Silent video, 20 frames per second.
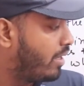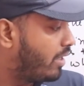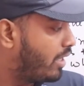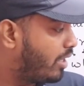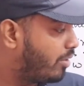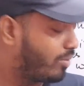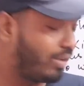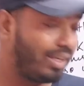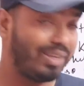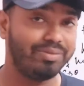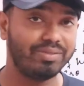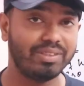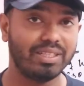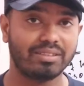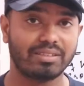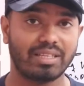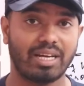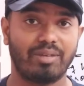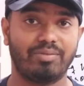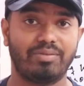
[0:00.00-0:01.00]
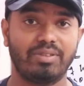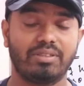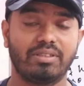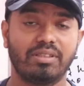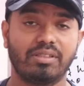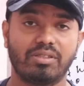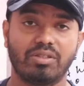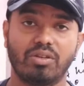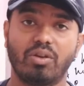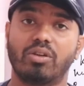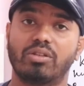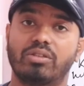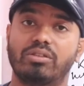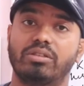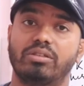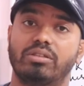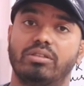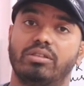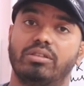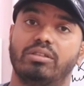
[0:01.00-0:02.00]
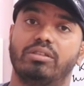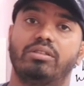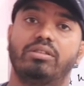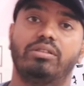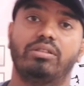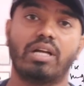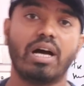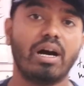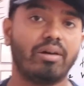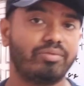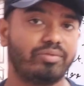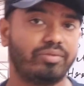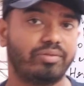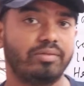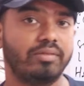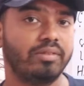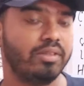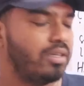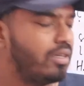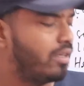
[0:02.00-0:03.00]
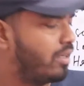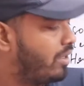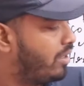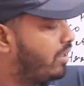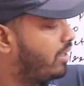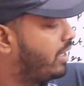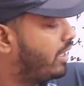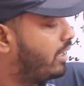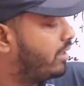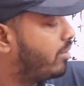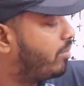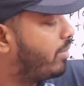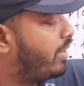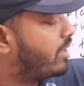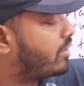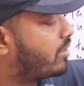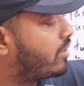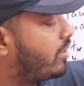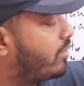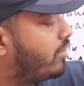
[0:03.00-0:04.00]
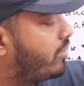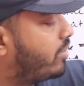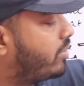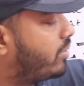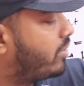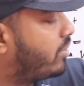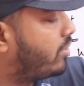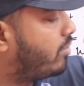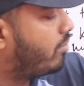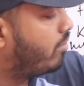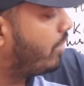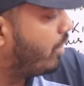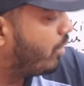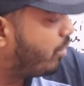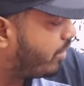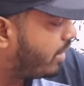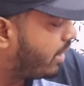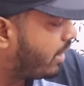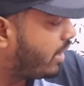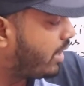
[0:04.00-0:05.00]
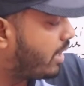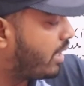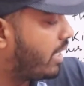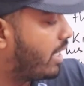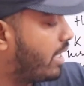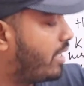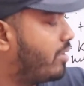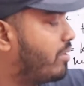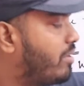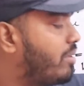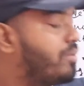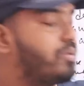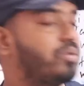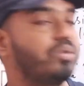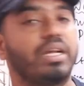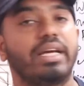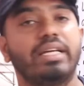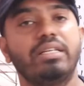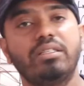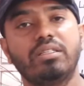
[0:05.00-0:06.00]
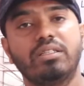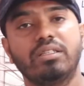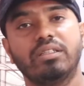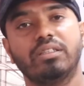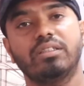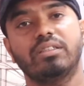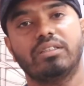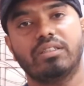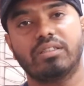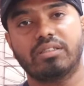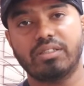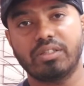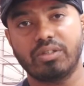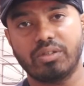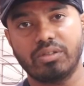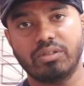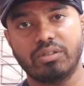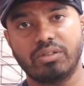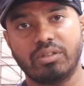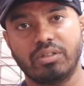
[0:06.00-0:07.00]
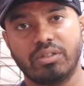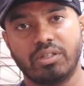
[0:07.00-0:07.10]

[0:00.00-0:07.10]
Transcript: Now if the surface is not rough, in the place of mu k, here you have to write 0.